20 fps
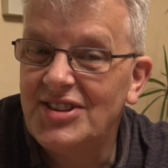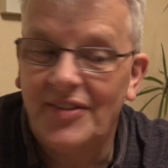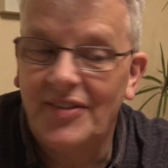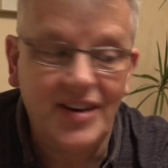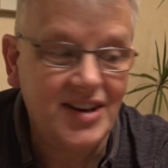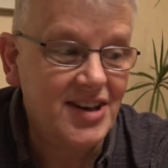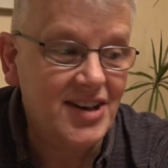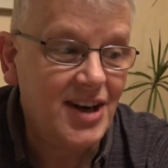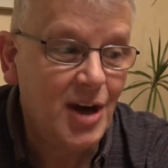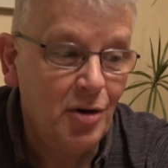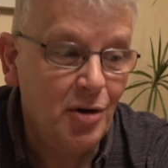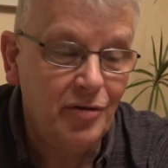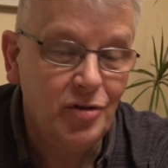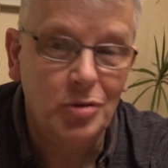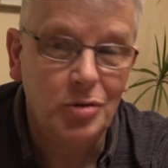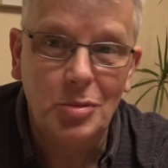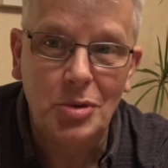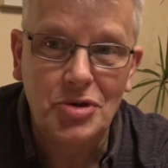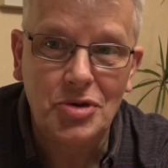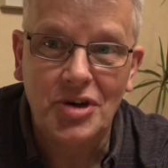I've had no
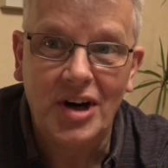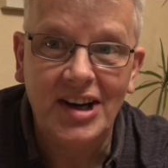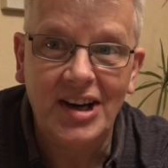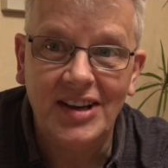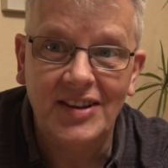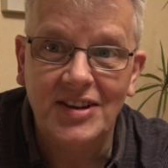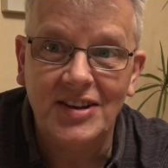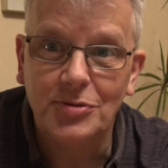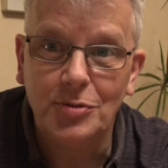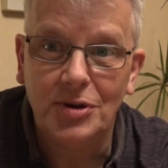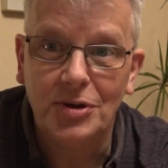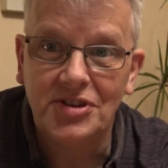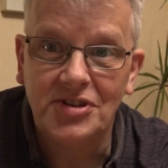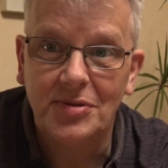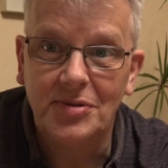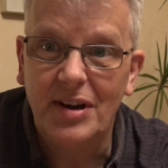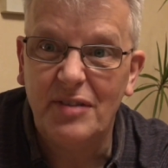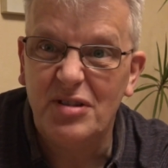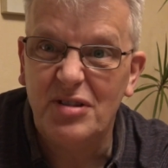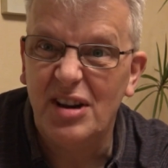formal training in this
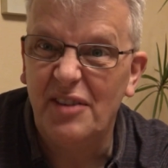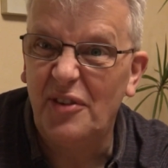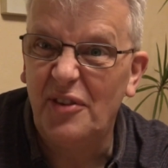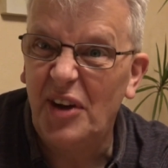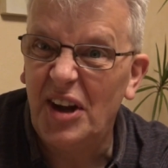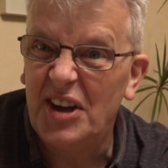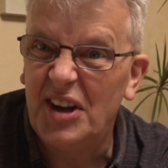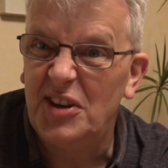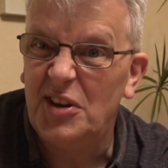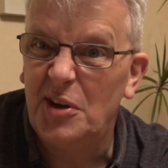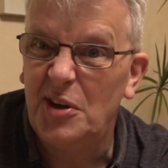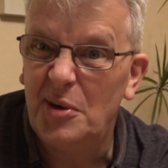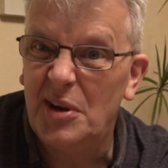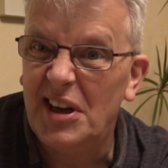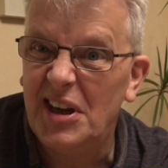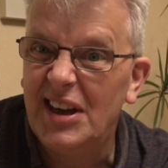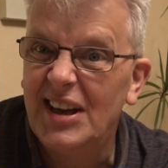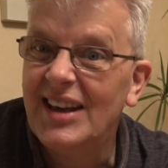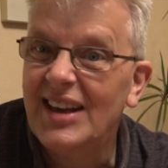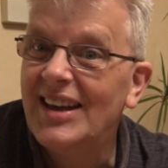whatsoever, and if I can do
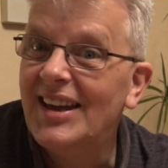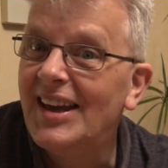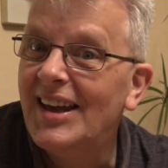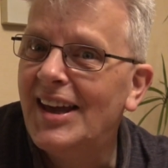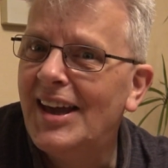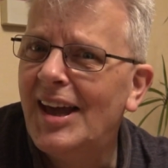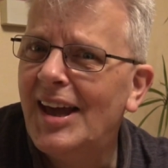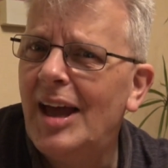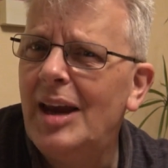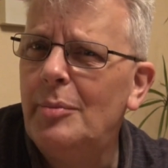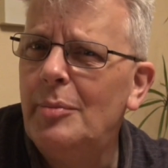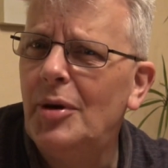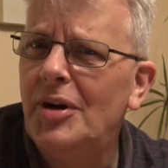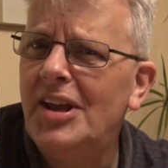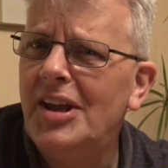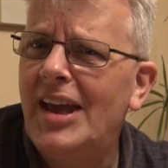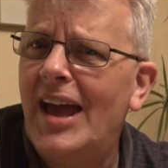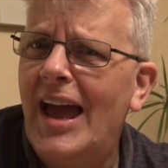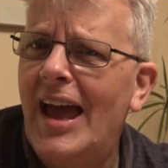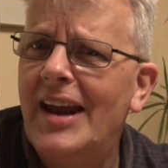it, anybody
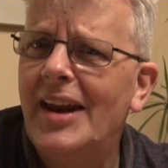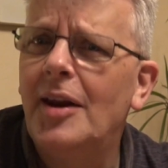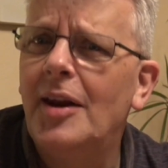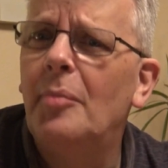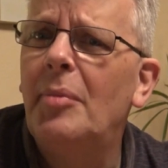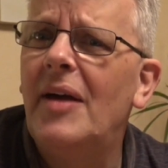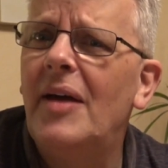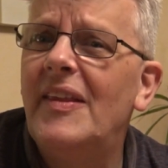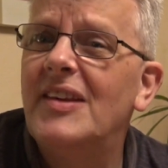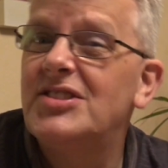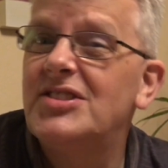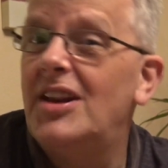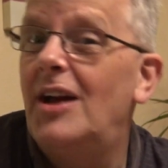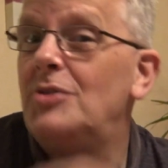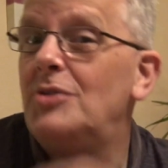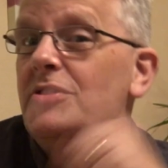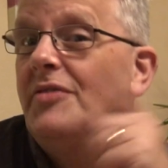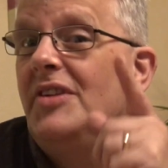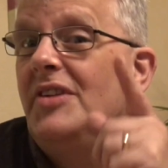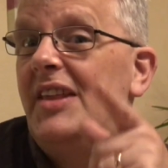can. And I bet there's
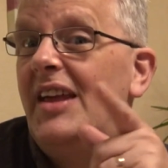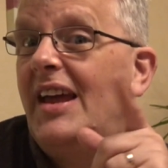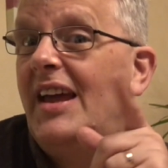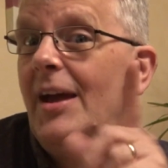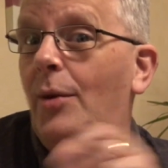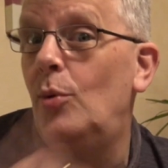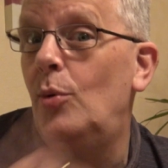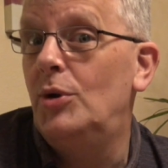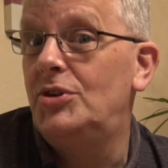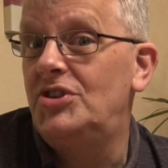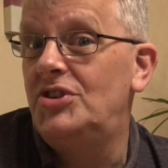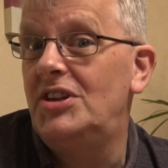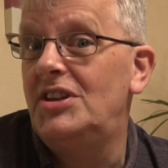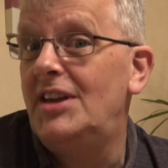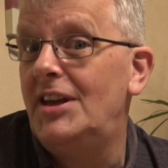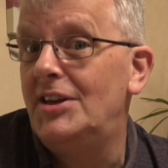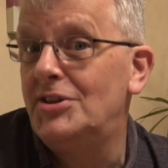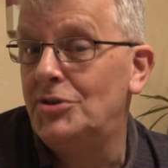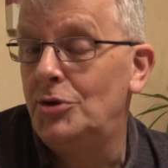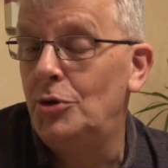loads of you there watching
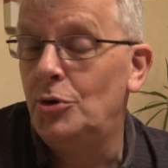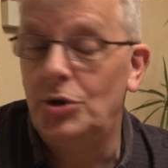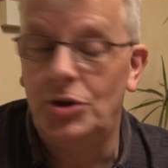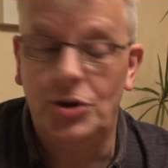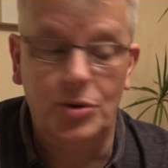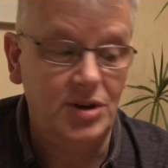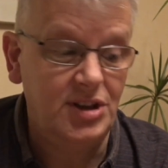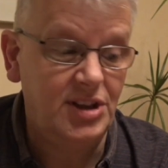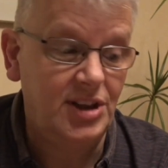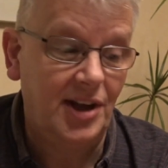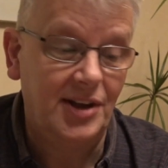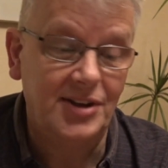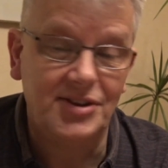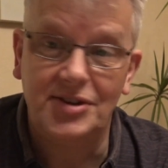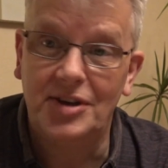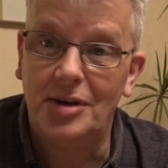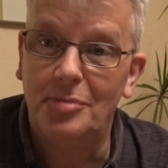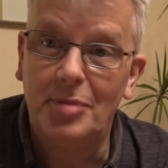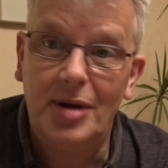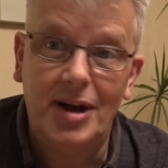this who could do a darn
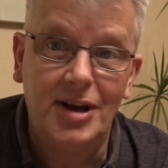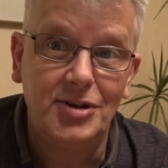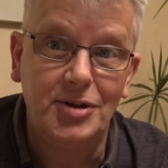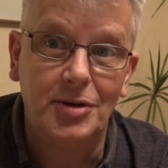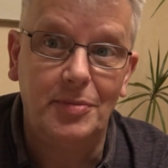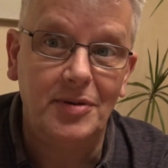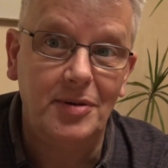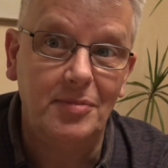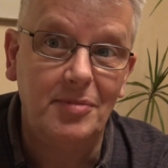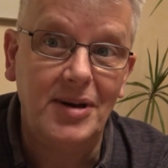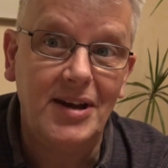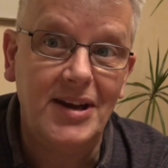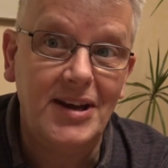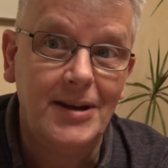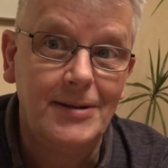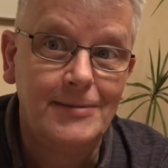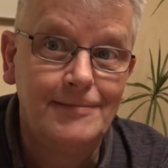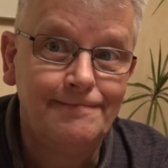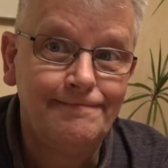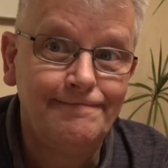sight better job than me.
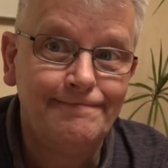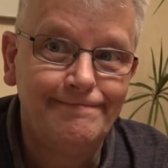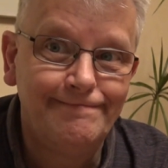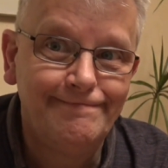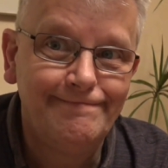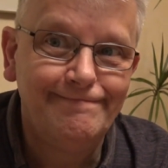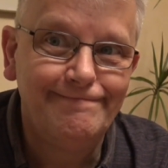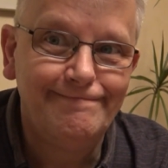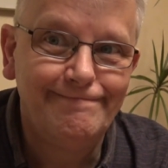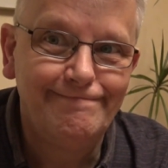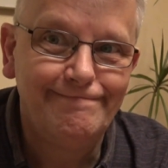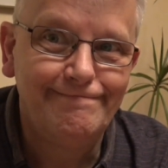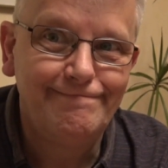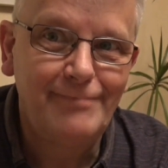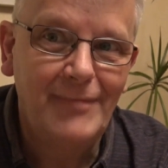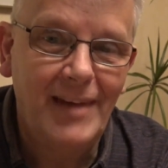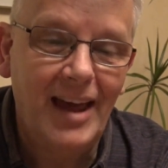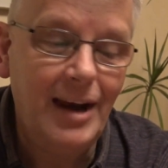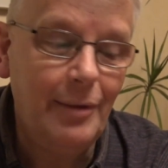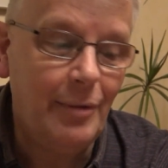
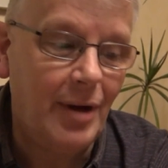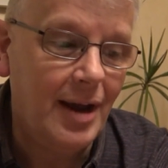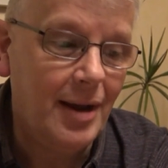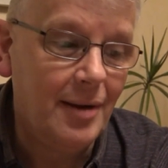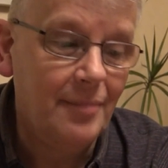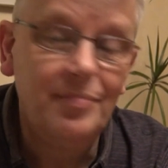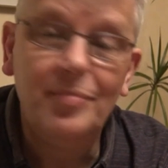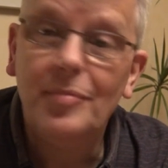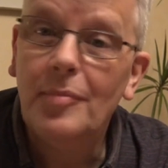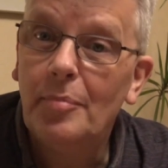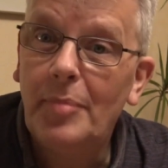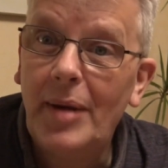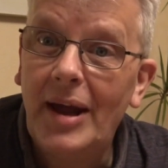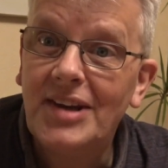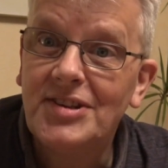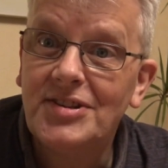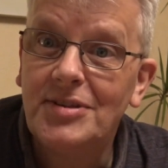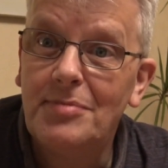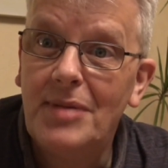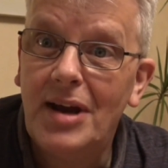Anyway, back to
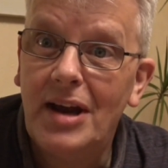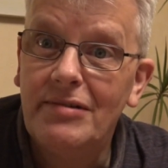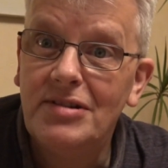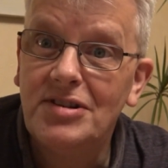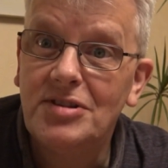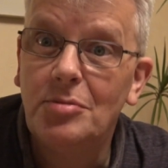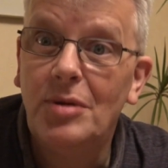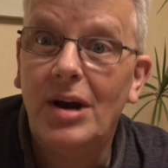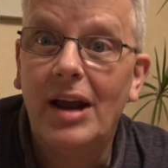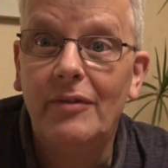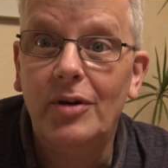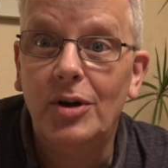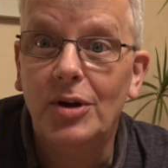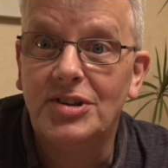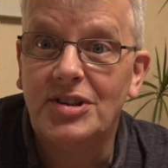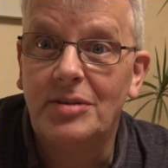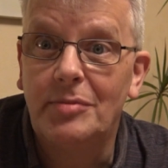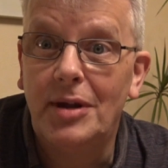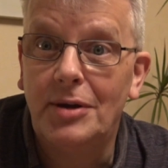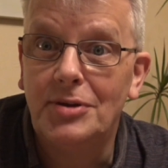St Mary's, and we'll have a look at
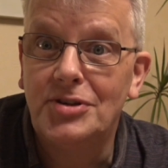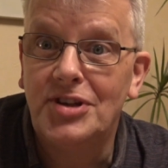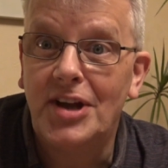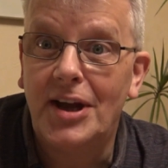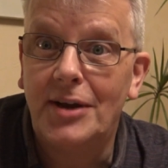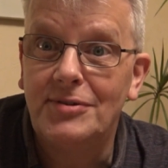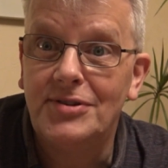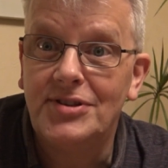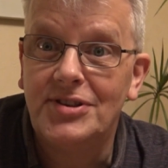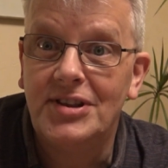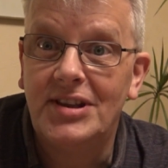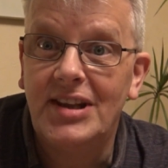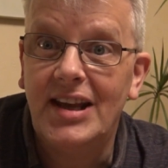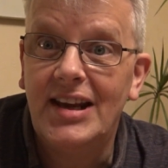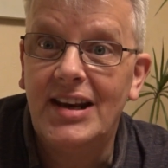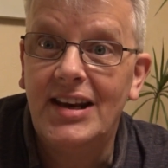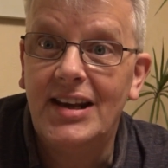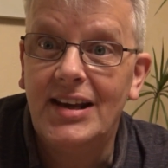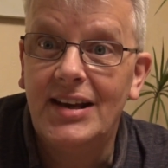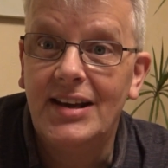some of those stones, and
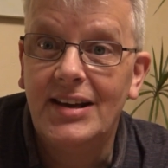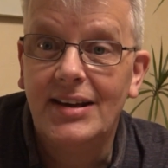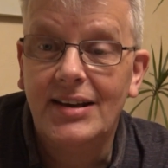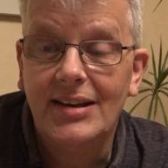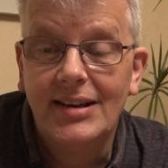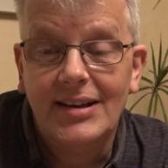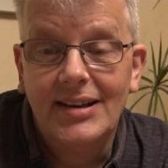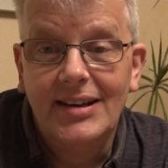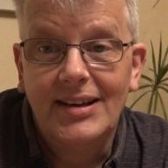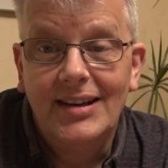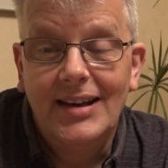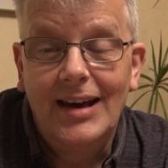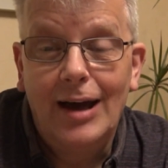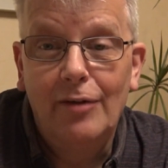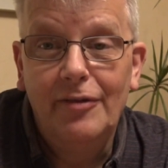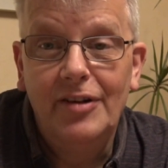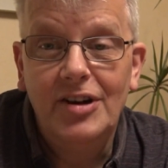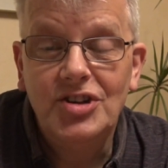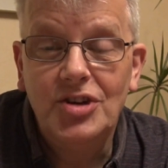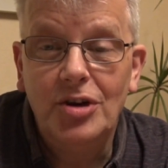then I'll
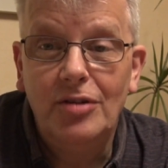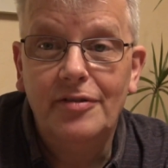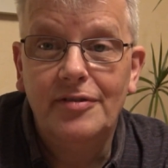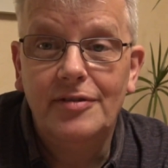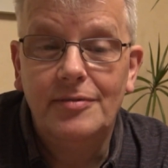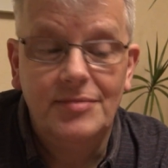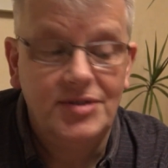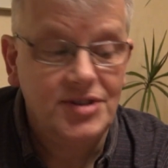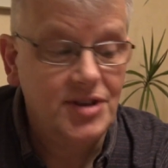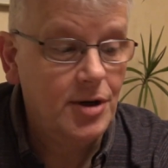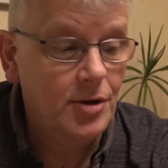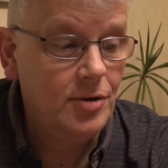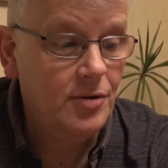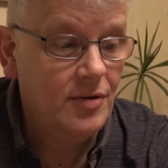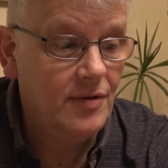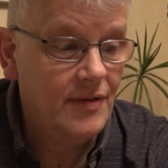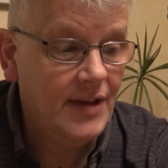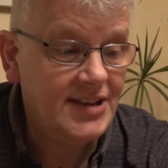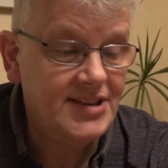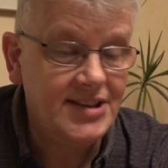finish it off. So
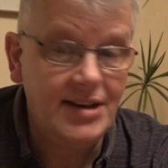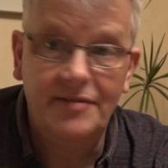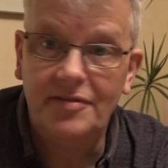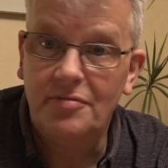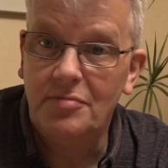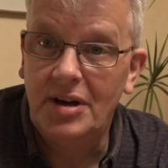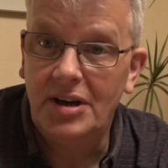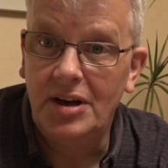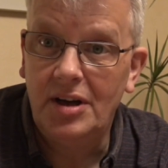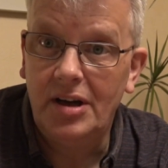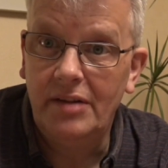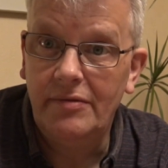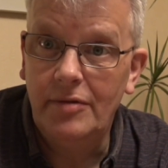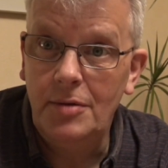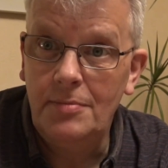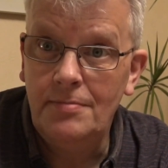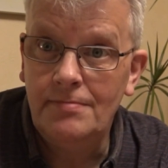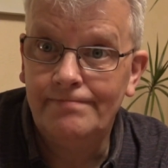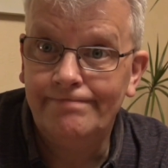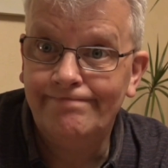that's it from my dining room.